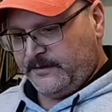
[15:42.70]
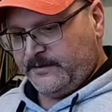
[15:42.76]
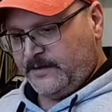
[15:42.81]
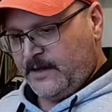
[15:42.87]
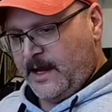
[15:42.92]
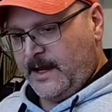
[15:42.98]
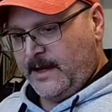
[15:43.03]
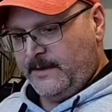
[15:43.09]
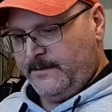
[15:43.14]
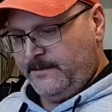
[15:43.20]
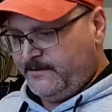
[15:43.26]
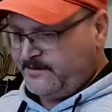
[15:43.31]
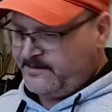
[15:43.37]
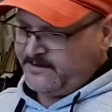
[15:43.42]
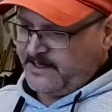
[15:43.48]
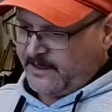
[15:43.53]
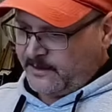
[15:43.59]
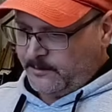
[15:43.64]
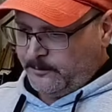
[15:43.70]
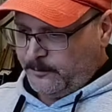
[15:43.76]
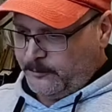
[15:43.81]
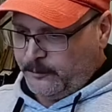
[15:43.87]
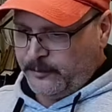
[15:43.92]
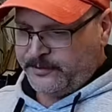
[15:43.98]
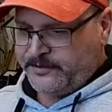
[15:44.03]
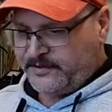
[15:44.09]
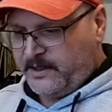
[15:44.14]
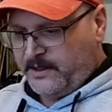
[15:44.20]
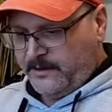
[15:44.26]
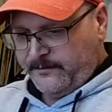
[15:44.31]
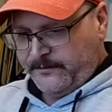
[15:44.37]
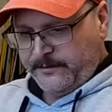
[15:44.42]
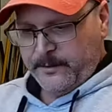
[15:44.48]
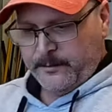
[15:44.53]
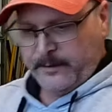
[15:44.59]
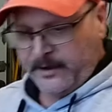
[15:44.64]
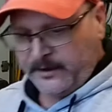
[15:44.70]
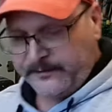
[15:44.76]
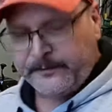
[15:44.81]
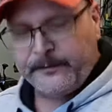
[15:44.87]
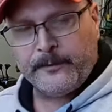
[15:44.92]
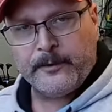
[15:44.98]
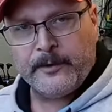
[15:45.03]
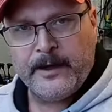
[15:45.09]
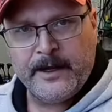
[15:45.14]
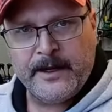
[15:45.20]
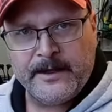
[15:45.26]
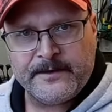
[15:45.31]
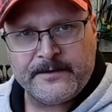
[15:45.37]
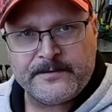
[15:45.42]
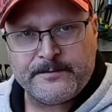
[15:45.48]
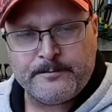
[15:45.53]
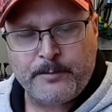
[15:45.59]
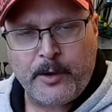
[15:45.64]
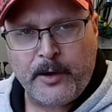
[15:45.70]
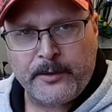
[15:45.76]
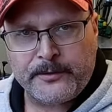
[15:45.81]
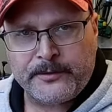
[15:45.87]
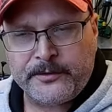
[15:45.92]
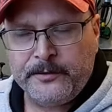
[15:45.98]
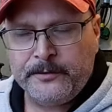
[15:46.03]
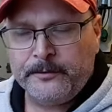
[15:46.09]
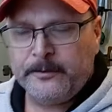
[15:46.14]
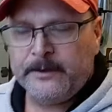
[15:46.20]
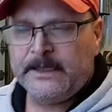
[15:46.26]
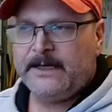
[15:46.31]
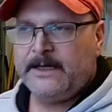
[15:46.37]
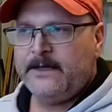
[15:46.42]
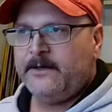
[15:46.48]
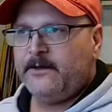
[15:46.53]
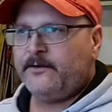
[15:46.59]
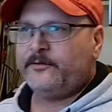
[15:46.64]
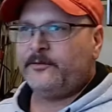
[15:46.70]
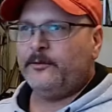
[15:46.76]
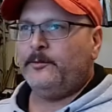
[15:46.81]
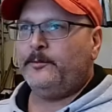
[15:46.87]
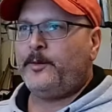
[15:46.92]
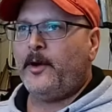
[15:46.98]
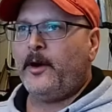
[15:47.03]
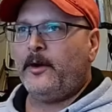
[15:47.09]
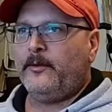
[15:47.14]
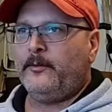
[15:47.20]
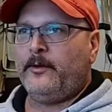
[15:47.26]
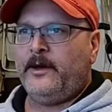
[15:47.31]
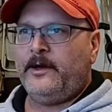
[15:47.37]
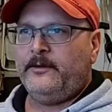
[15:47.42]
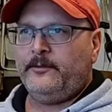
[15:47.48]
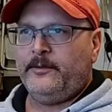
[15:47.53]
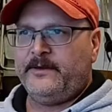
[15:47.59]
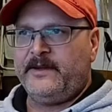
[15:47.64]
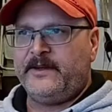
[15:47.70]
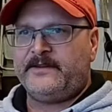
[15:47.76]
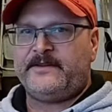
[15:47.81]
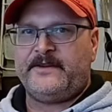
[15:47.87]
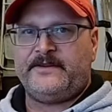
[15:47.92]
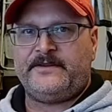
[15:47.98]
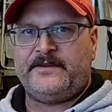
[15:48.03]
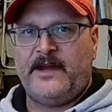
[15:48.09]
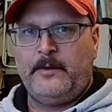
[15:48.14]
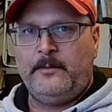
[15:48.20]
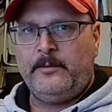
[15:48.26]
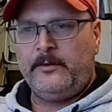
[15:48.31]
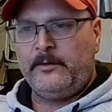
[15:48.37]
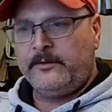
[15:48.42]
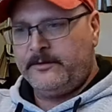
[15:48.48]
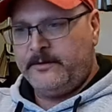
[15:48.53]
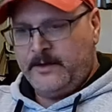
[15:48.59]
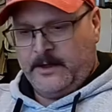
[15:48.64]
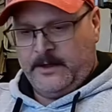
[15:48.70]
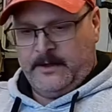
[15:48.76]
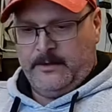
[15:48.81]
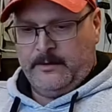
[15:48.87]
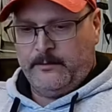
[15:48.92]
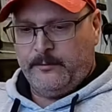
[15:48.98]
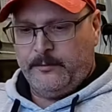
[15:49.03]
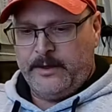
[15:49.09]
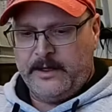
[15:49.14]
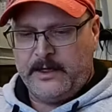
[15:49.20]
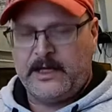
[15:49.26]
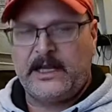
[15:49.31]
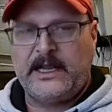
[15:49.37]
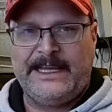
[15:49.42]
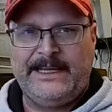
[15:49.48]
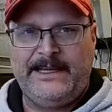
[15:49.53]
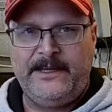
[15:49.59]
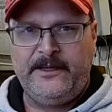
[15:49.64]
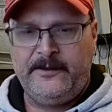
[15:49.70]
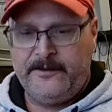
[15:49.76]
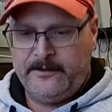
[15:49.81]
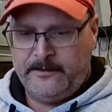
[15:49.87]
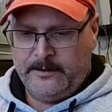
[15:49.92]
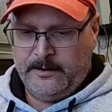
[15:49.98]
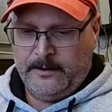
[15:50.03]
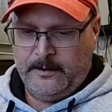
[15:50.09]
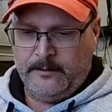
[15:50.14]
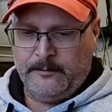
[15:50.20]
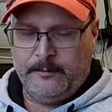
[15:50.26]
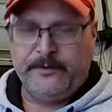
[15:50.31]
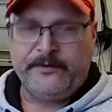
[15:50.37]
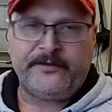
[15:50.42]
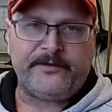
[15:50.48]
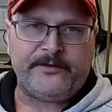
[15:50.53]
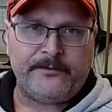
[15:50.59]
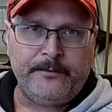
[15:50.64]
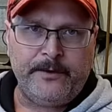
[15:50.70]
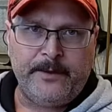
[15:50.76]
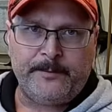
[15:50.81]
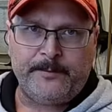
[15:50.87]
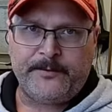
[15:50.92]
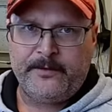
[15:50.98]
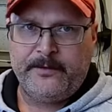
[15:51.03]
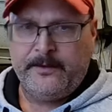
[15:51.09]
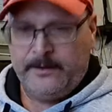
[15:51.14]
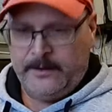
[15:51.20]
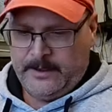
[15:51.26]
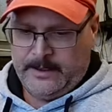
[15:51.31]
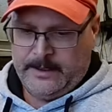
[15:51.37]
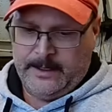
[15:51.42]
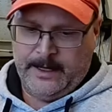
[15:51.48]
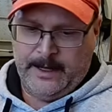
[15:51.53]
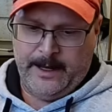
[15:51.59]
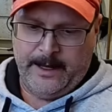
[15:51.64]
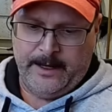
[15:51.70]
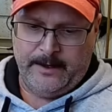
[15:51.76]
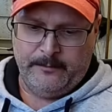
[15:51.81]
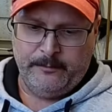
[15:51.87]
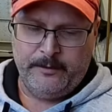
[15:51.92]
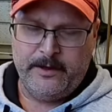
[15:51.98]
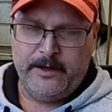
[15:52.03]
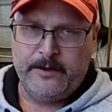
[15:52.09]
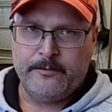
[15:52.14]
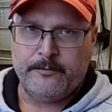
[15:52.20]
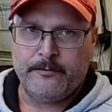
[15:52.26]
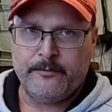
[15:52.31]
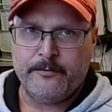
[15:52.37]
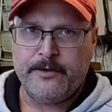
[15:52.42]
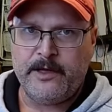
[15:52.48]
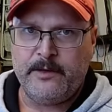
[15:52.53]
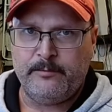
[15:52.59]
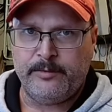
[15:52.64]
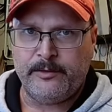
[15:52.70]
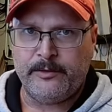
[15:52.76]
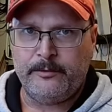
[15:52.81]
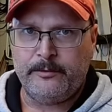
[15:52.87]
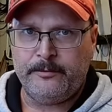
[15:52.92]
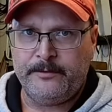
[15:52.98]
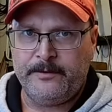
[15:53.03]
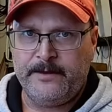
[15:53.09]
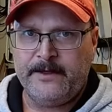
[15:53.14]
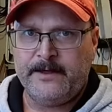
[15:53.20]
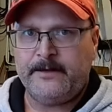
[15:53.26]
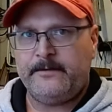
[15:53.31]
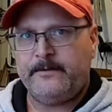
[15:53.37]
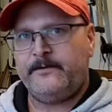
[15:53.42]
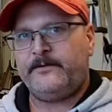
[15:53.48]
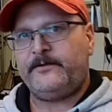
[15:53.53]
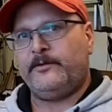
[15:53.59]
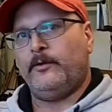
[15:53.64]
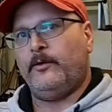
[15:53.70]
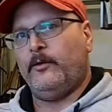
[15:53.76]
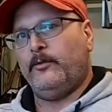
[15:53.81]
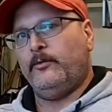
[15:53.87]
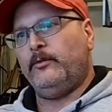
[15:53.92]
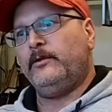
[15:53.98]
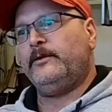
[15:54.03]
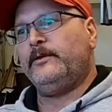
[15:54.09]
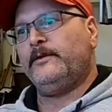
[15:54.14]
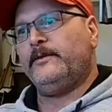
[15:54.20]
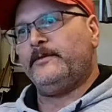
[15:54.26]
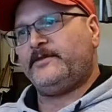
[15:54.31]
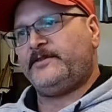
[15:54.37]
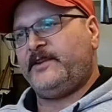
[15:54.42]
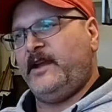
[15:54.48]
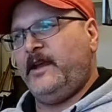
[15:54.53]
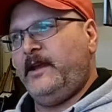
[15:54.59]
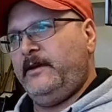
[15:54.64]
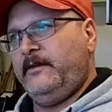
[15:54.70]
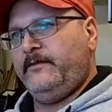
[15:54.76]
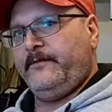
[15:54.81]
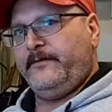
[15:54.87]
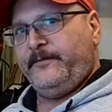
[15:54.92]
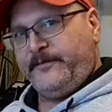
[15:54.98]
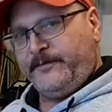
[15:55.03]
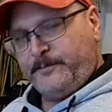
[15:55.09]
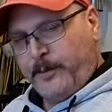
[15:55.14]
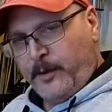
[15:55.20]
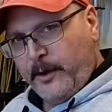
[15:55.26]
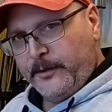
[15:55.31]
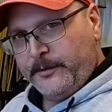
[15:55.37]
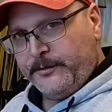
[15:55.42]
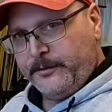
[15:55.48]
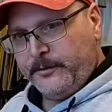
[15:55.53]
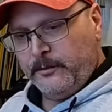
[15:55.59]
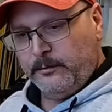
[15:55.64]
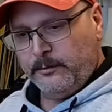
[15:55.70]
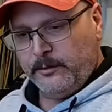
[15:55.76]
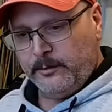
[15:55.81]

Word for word: uh, second we'll save the rest for uh, part two so in part one we disassembled we cleaned we stripped and we re-blued so we'll save part two will